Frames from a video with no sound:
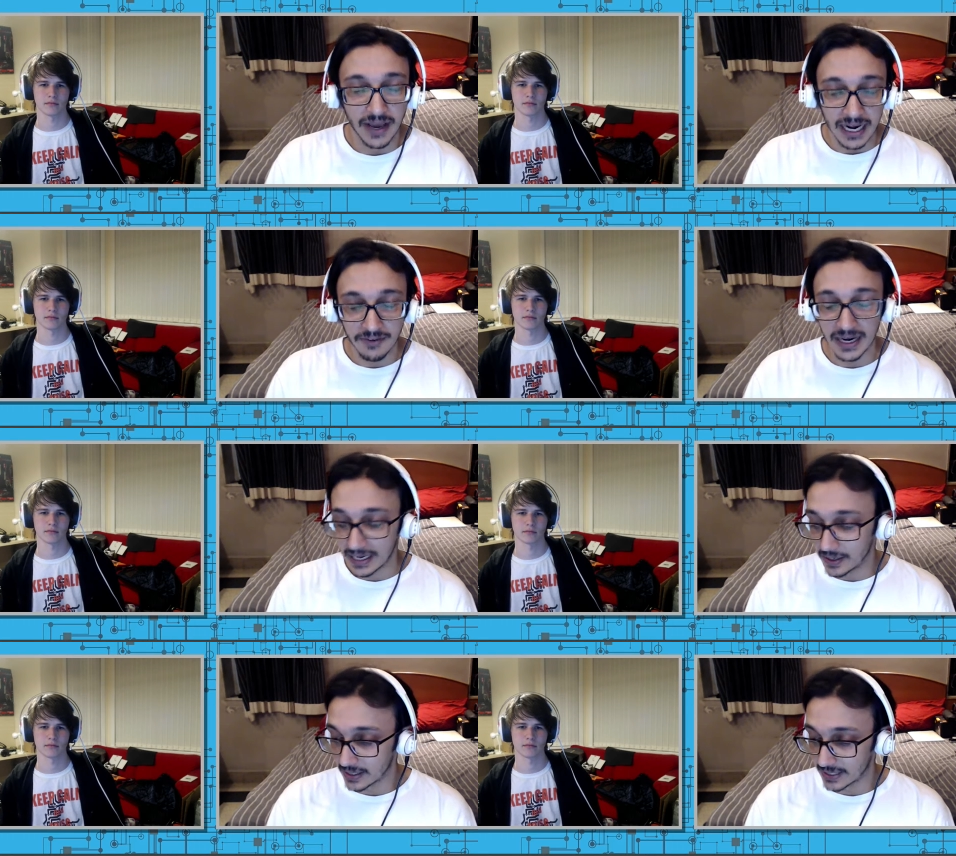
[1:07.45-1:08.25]

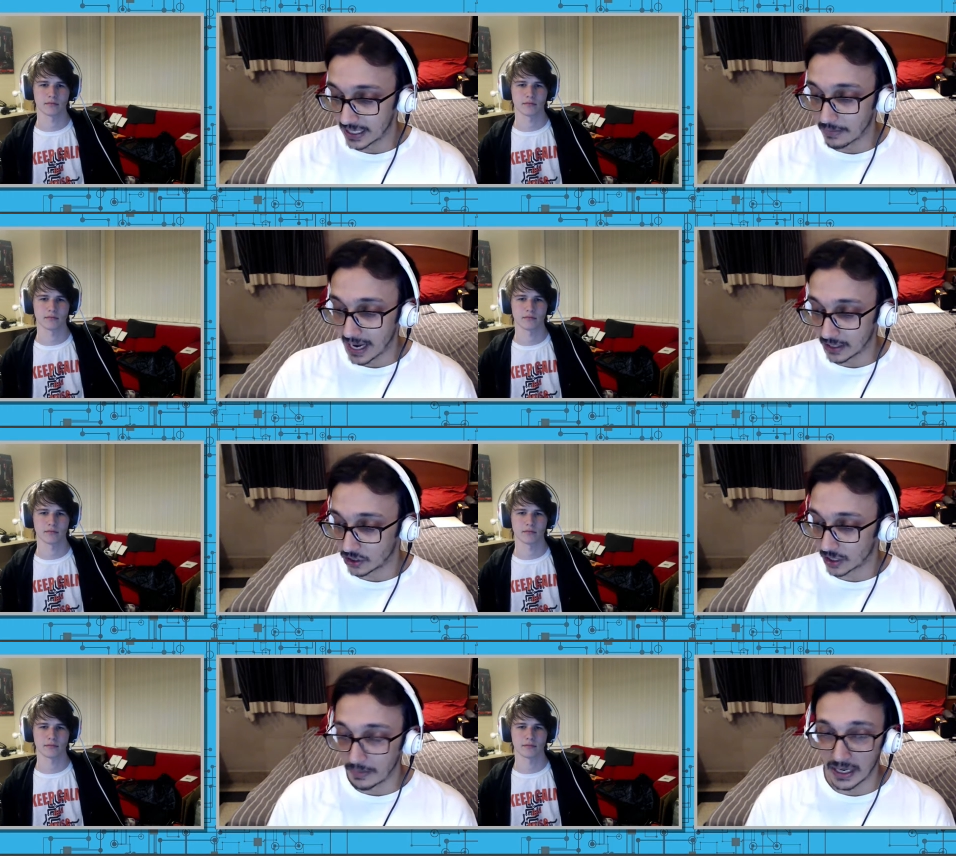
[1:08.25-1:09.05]
Speaker 1: Very very interesting
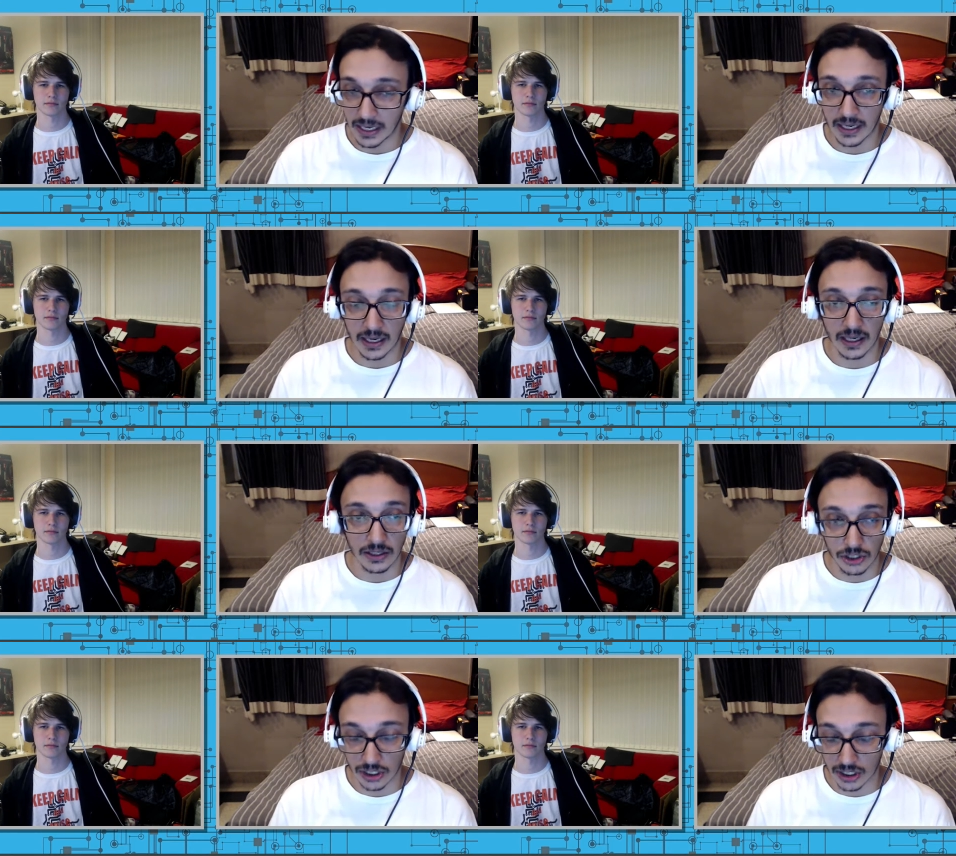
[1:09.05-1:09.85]
match. I mean,
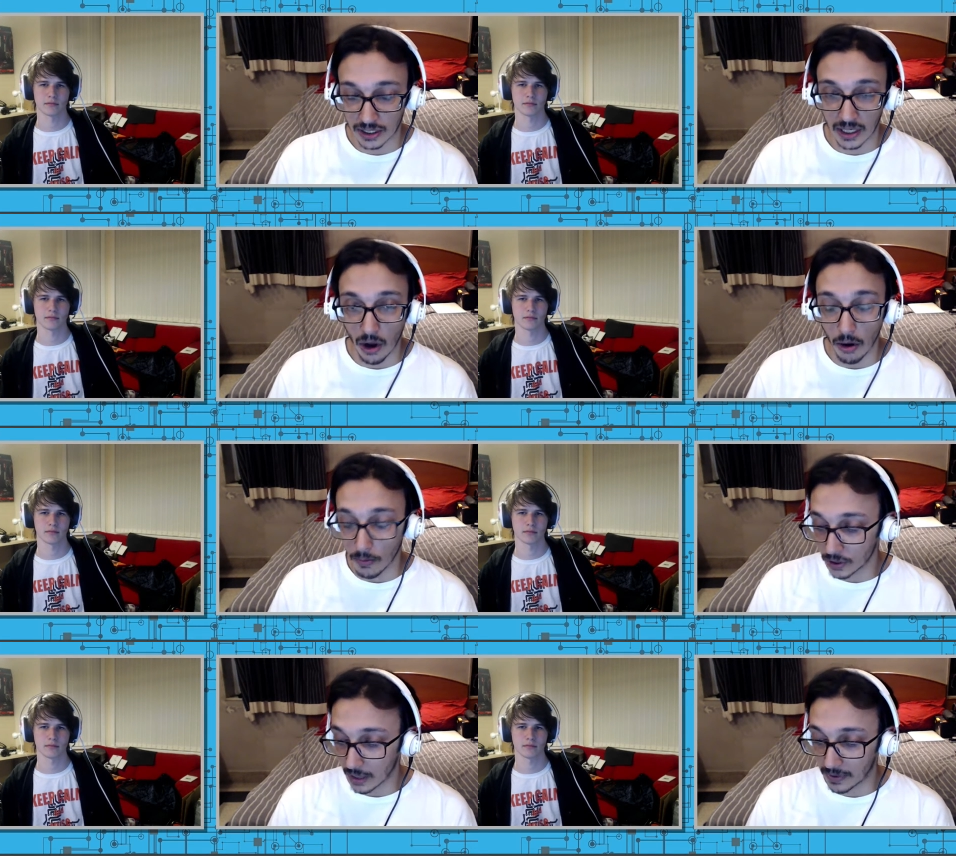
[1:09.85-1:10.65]
just
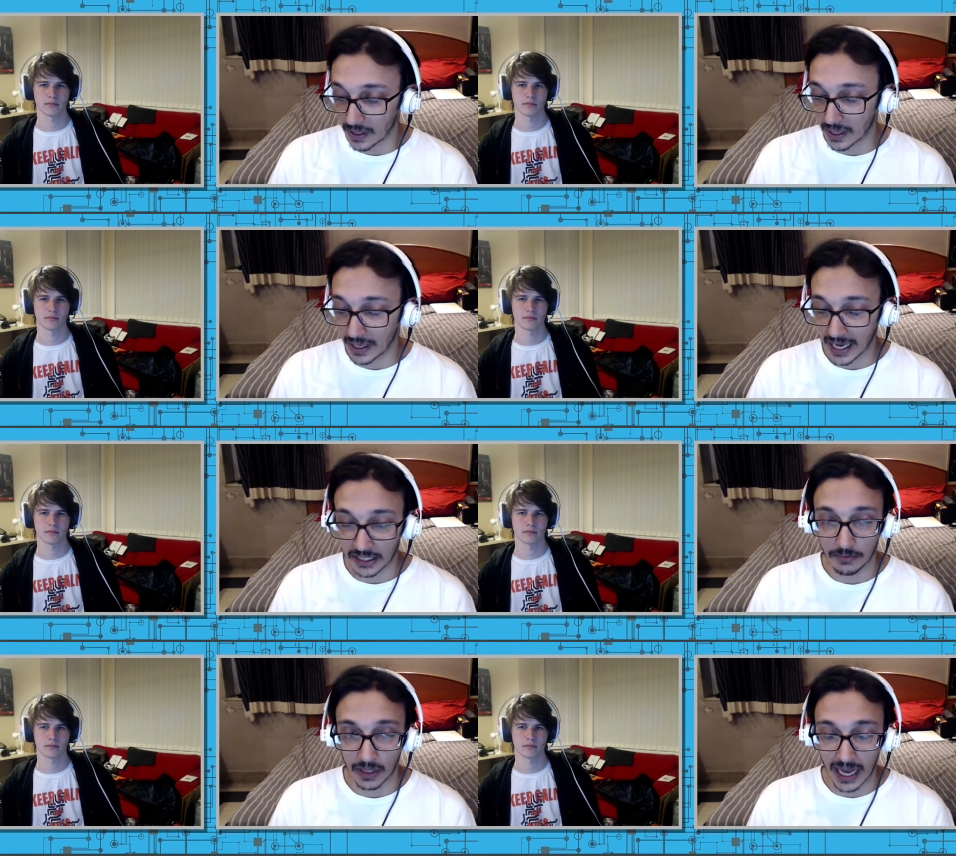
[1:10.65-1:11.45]
almost up to
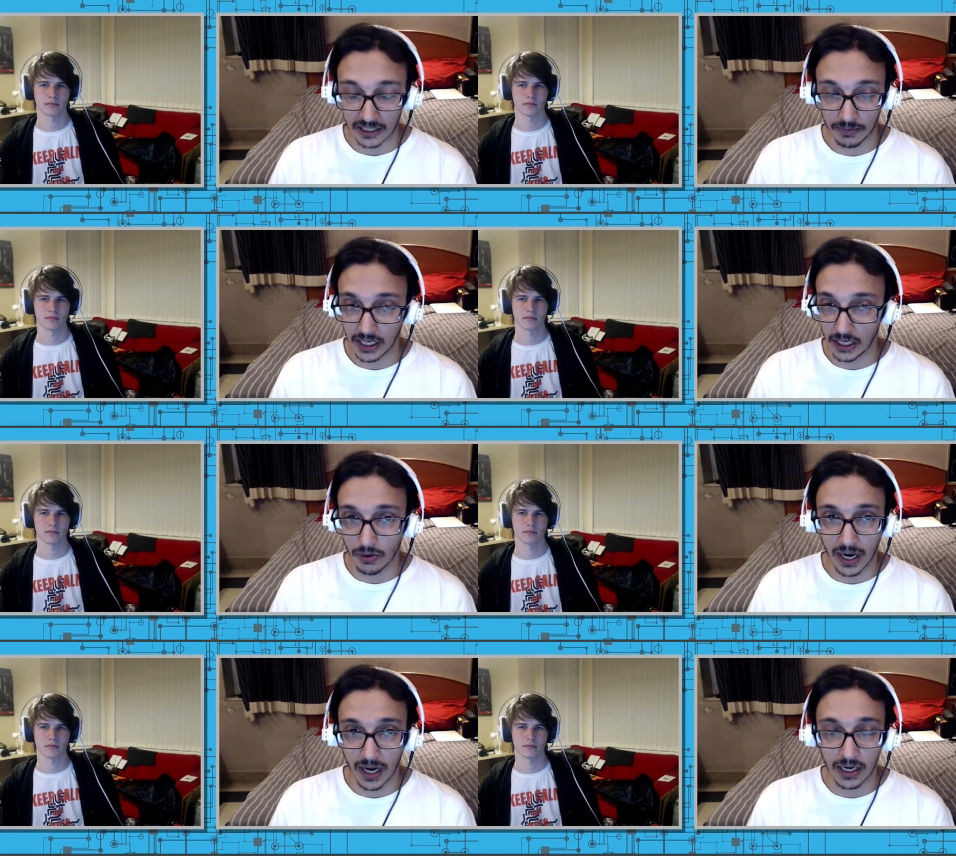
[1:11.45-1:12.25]
the last last
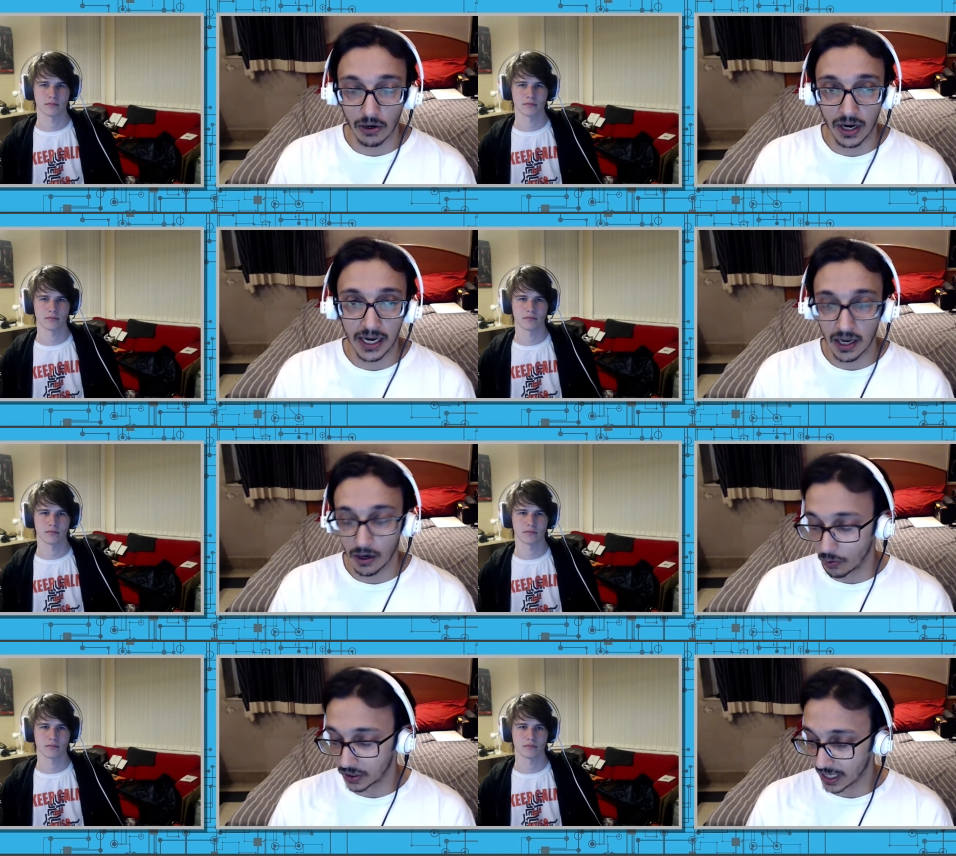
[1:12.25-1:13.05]
minute, you had no
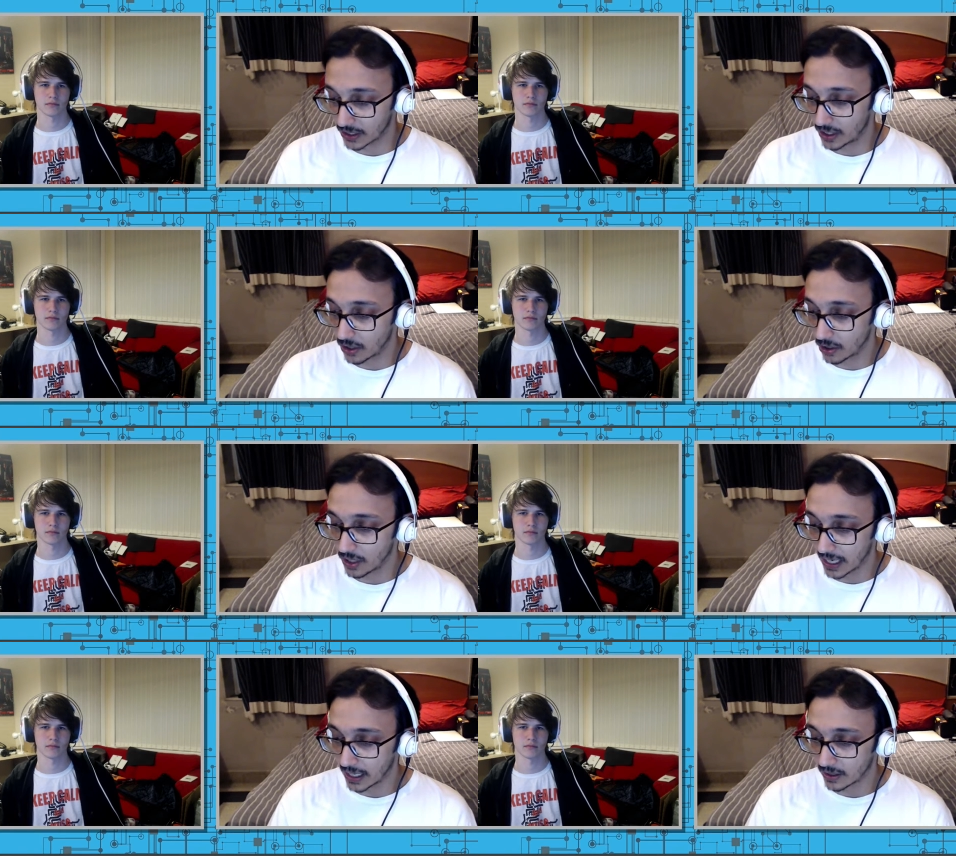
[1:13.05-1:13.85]
idea who was
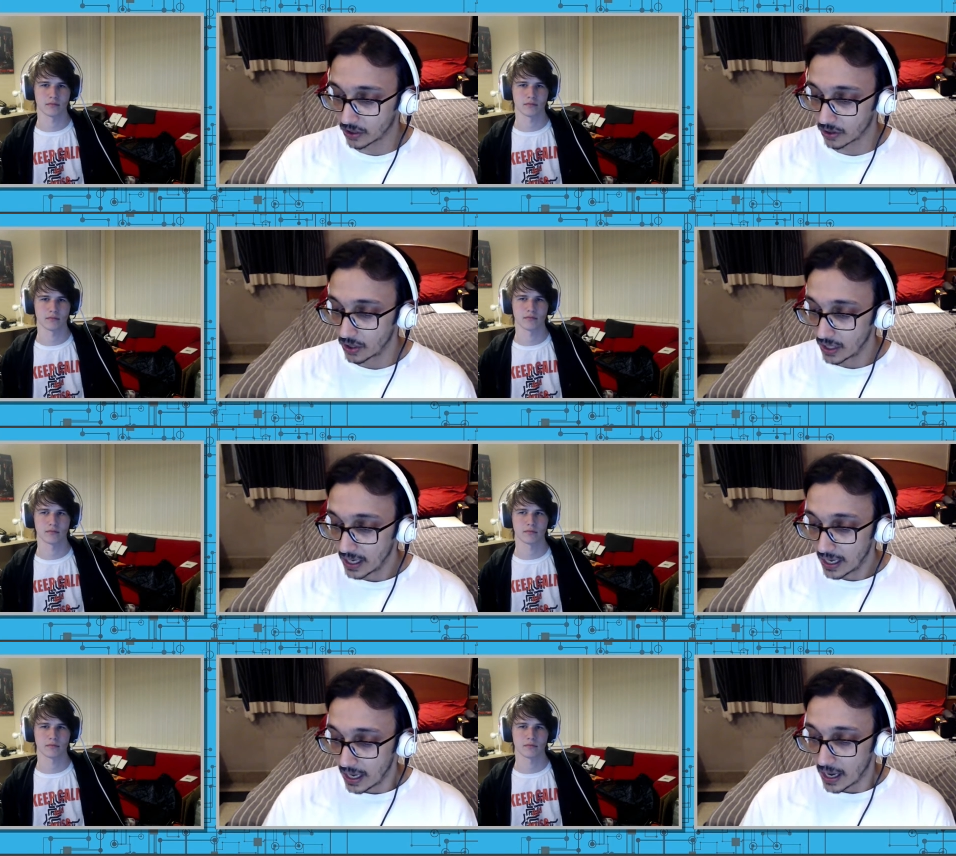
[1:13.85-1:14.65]
actually going to take it.
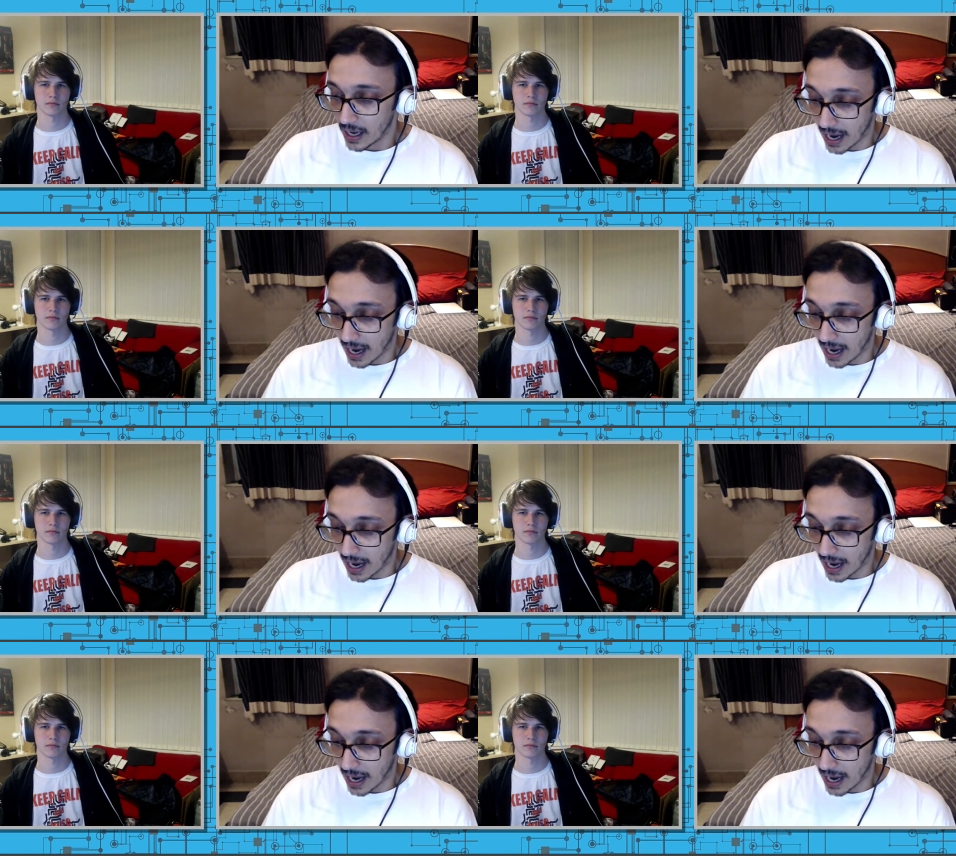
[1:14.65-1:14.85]
So